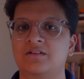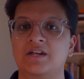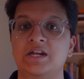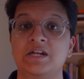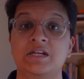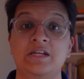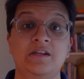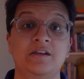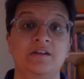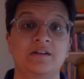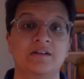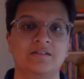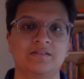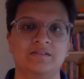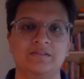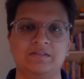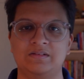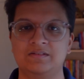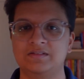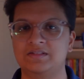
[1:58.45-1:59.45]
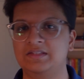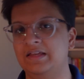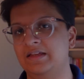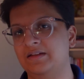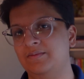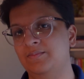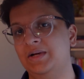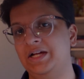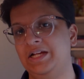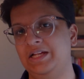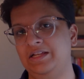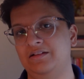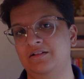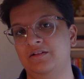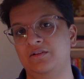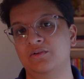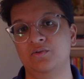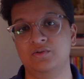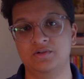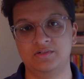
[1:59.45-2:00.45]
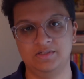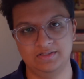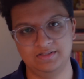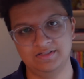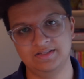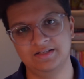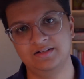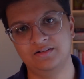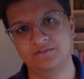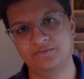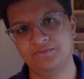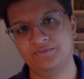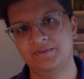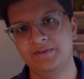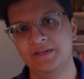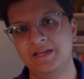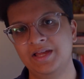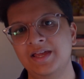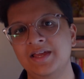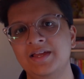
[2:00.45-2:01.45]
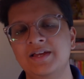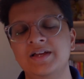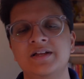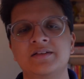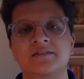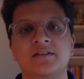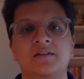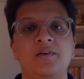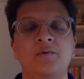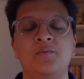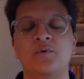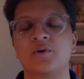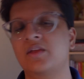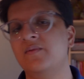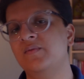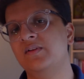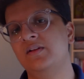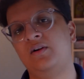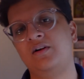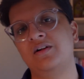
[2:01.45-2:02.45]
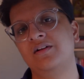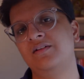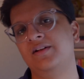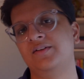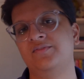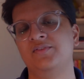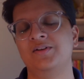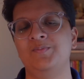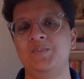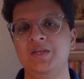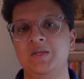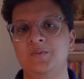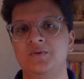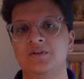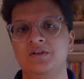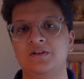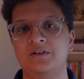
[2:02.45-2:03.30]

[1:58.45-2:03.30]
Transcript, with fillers: criteria set by the course itself. So if you're working with a lot of different people